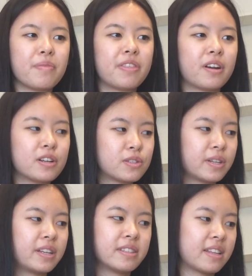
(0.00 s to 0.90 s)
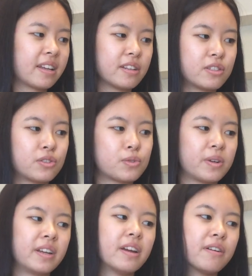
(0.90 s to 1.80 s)
their street is like a
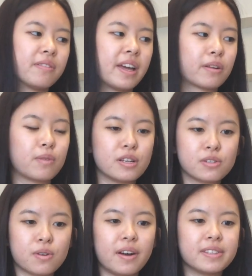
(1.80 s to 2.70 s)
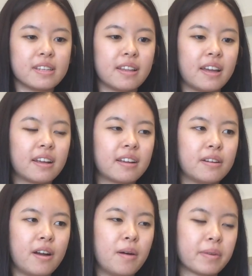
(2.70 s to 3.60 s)
street of like restaurants and like
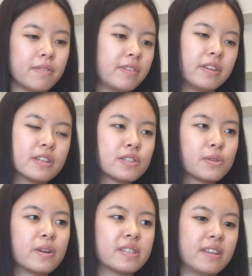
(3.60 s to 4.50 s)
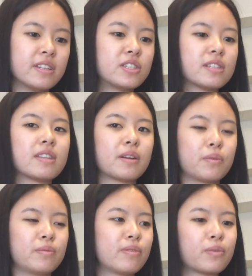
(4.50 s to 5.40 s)
convenience stores, and it's just like
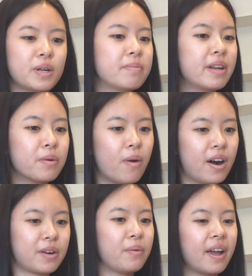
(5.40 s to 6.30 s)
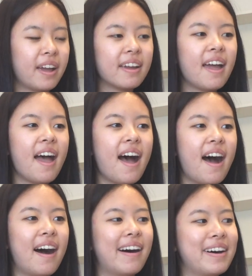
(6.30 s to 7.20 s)
3-minute walk away.
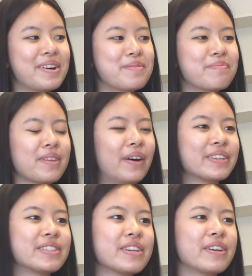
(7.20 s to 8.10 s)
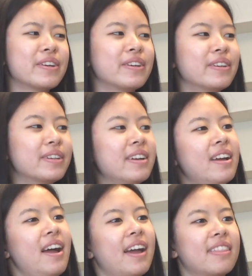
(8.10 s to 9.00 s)
Also,
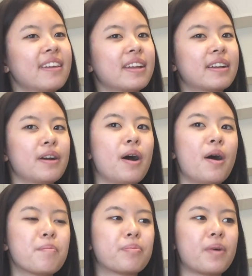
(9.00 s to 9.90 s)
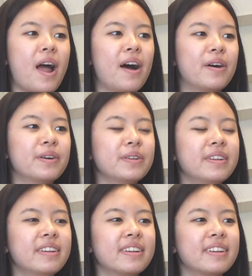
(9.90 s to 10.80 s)
I think Brown,